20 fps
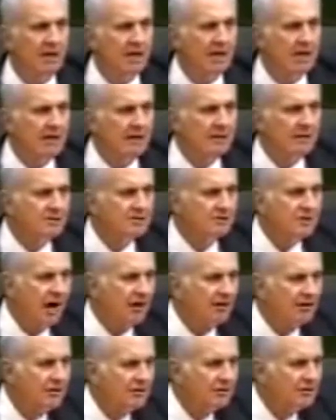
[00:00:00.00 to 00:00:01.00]
mayors,
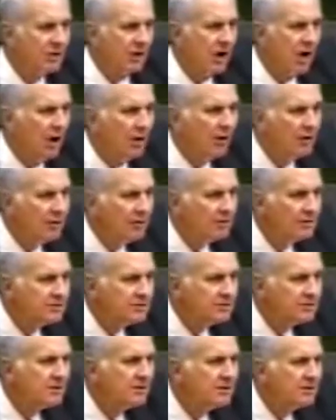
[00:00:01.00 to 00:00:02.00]
doctors,
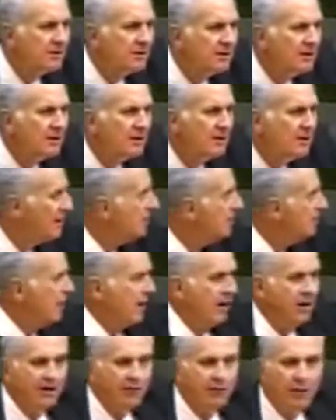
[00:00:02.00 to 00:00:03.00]
lawyers,
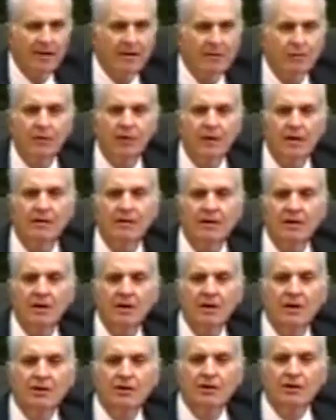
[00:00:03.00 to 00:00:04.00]
buried right here within
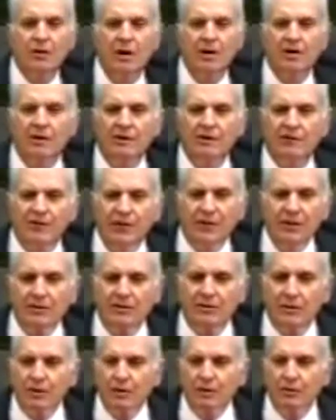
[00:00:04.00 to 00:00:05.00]
200
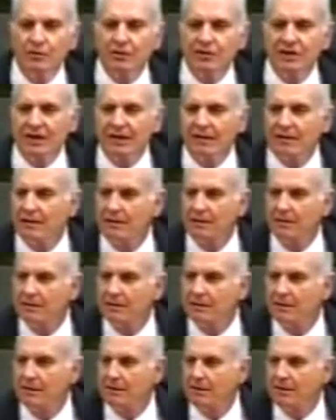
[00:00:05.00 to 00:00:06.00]
feet of where you sit.
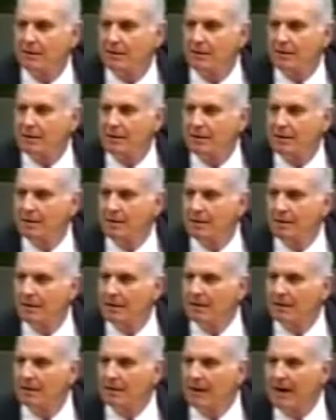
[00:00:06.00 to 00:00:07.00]

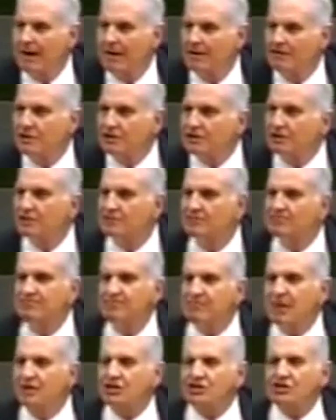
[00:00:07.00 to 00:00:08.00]
Right here, just
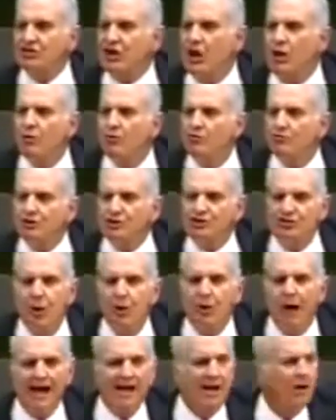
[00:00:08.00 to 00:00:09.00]
a stone's
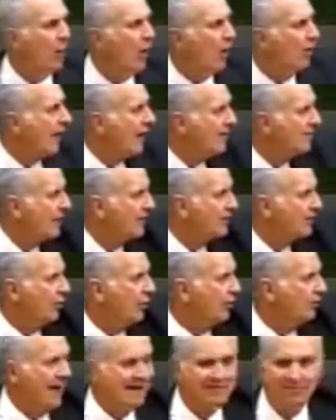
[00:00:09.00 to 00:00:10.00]
throw. I can walk out that
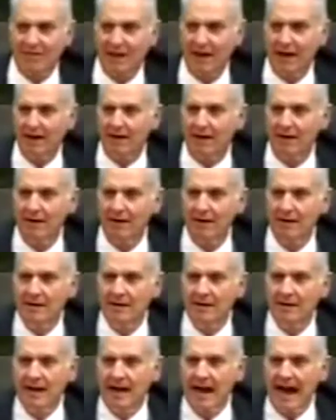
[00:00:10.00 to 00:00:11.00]
door right there.
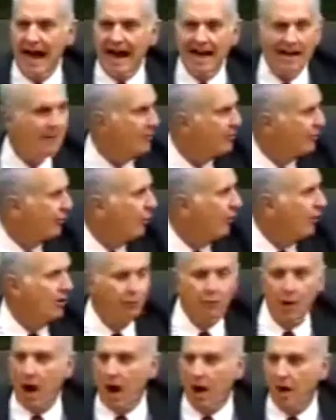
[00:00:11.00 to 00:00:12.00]
I can throw
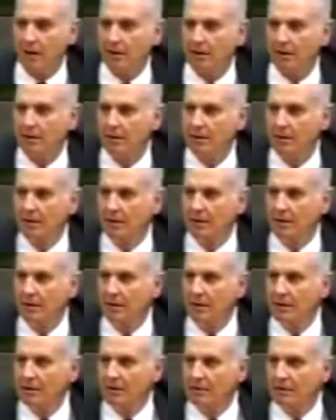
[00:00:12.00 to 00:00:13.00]
a rock
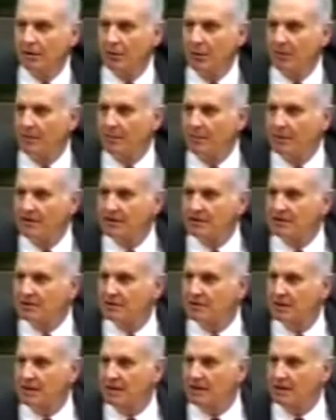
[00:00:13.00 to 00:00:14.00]
to one of the
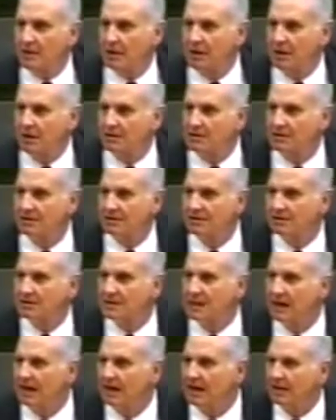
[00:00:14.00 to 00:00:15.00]
biggest graveyards in this
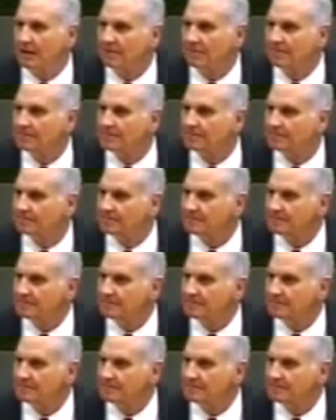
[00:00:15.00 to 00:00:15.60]
town.